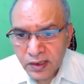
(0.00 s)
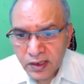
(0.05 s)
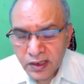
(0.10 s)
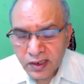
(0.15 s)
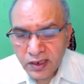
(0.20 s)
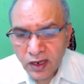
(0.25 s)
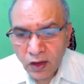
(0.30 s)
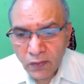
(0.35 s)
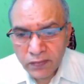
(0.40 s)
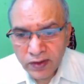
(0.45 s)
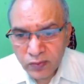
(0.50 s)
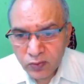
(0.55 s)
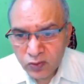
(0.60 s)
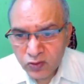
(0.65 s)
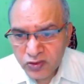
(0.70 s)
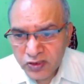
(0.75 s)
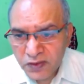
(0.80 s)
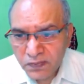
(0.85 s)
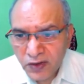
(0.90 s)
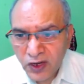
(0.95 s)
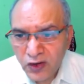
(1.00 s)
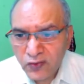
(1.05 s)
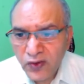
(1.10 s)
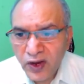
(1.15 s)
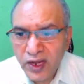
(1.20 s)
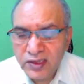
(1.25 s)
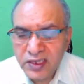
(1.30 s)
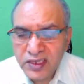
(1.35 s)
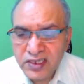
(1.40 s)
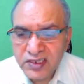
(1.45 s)
Now we have to
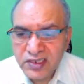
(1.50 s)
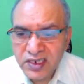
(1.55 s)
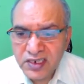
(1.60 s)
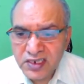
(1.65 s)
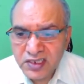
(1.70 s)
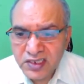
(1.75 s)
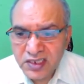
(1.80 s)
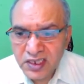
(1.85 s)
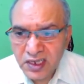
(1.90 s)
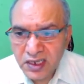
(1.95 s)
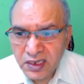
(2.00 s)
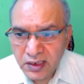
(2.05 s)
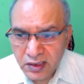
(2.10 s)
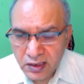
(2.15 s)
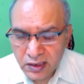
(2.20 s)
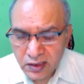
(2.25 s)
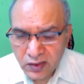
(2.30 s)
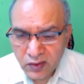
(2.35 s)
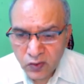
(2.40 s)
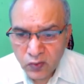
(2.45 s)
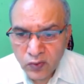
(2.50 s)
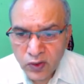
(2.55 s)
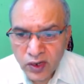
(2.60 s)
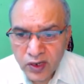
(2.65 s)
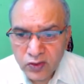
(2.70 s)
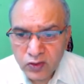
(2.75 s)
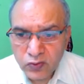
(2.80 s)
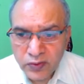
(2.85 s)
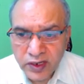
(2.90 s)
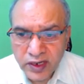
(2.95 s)
simplify this and see what
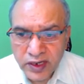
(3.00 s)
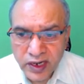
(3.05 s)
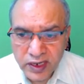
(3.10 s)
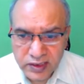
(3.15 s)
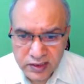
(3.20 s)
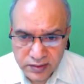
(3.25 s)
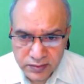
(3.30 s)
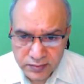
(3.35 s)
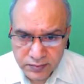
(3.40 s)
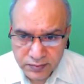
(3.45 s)
do we get.